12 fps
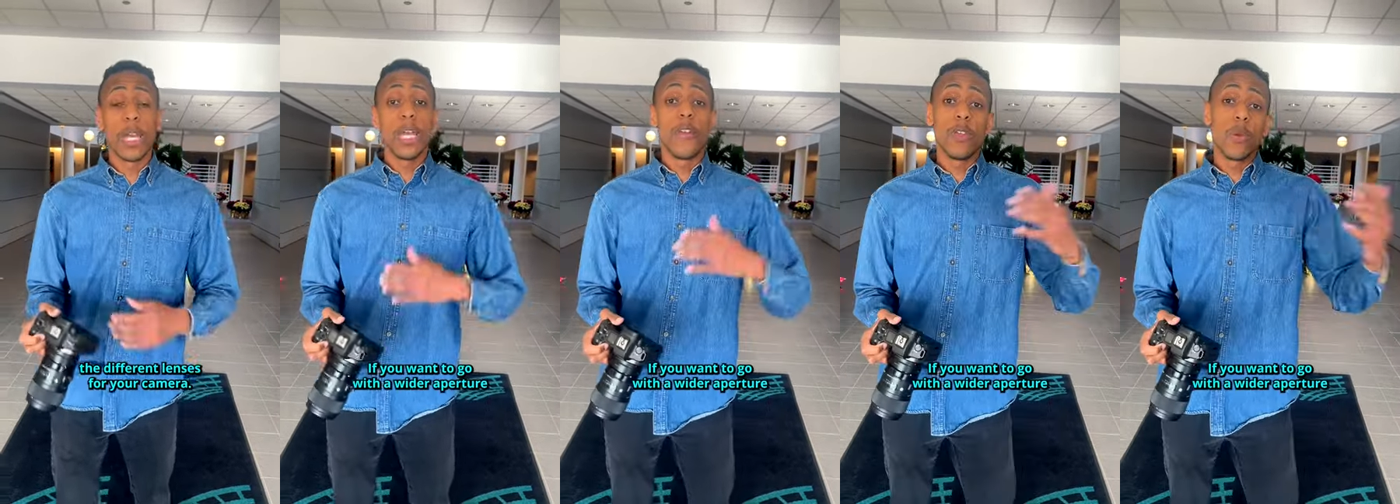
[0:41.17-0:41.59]

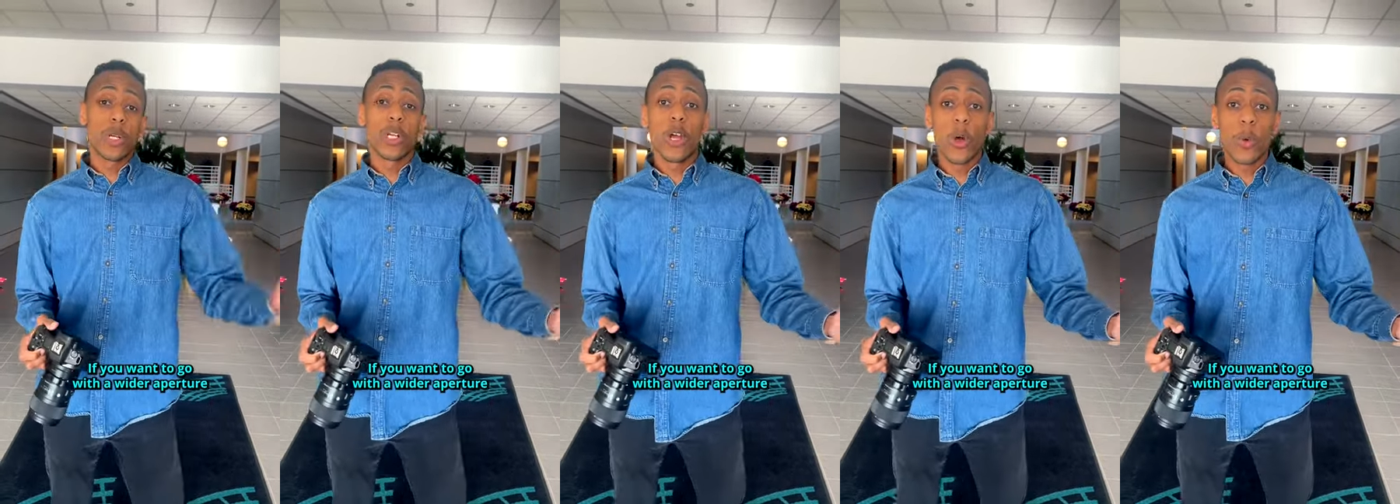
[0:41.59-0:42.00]
If you want
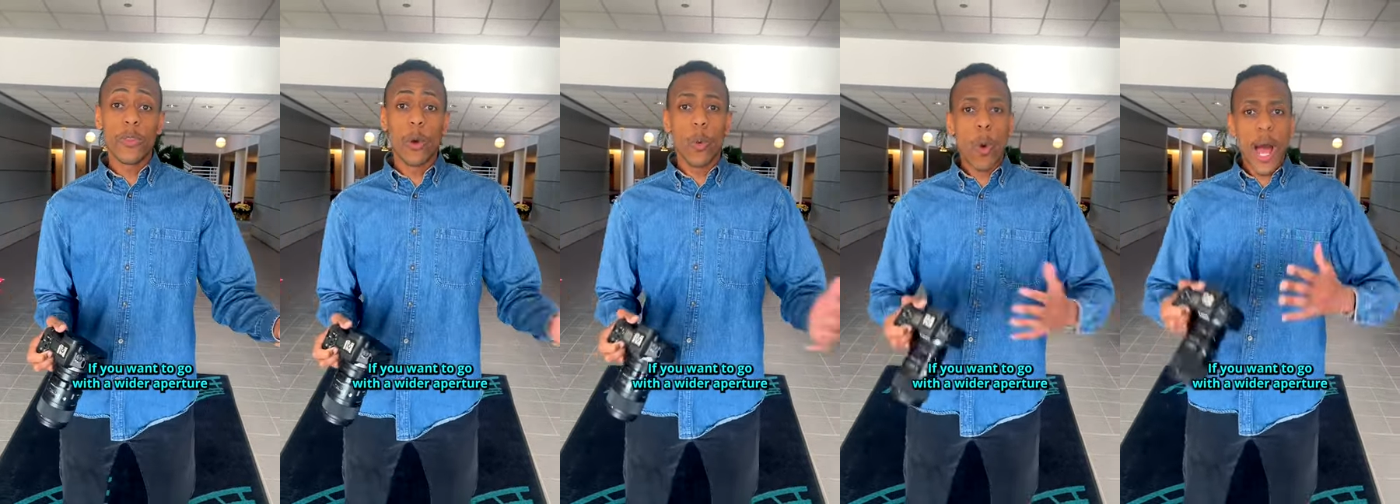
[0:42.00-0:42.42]
to go with
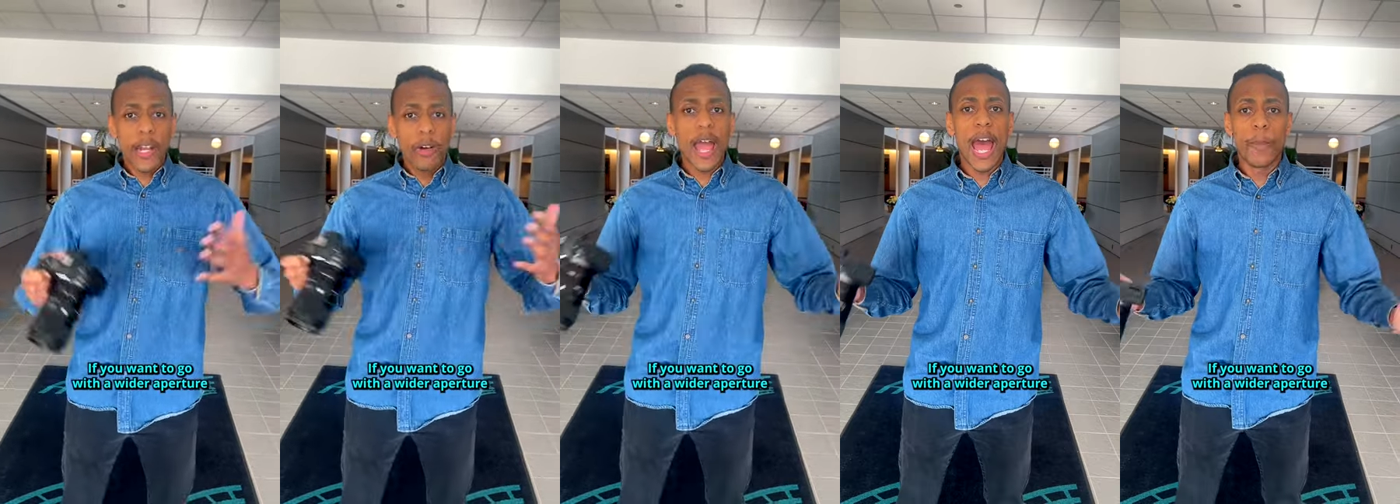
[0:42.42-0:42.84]
a
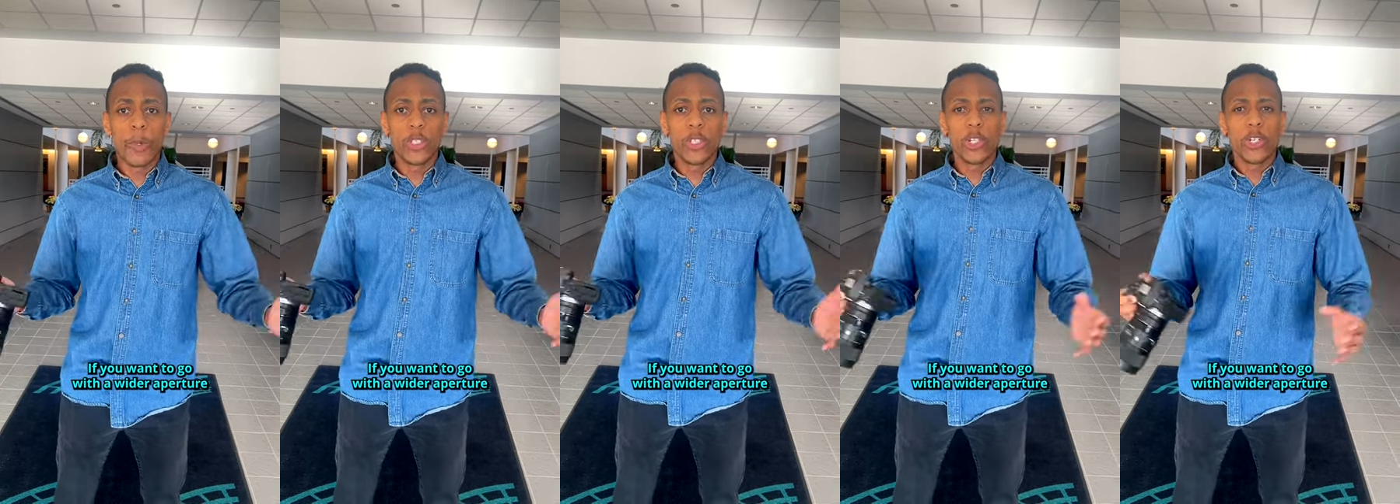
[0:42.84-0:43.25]
wider
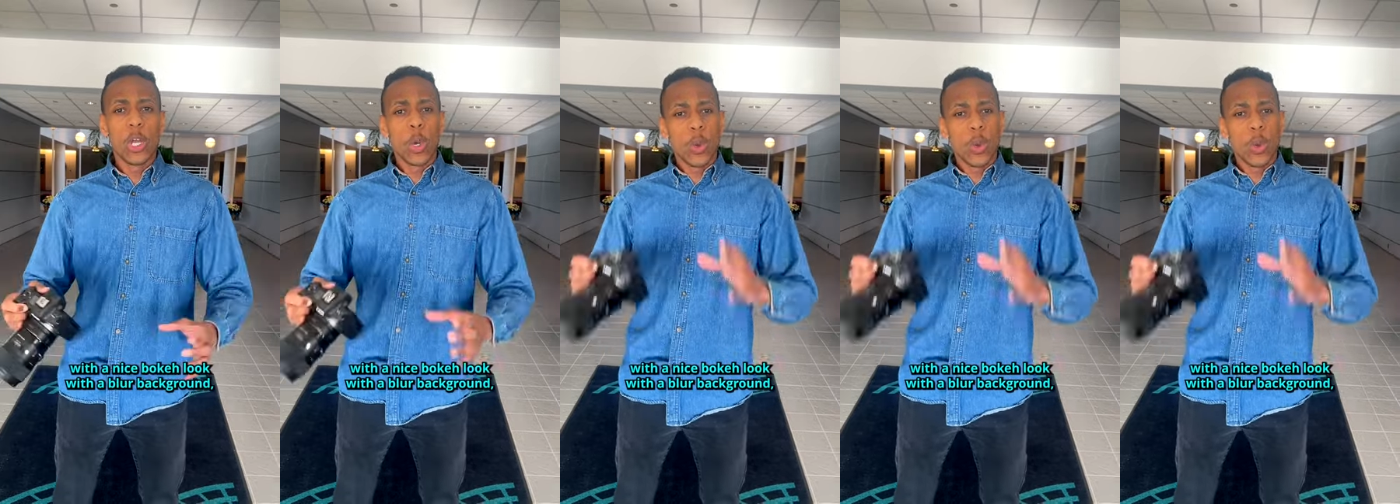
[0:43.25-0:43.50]
aperture,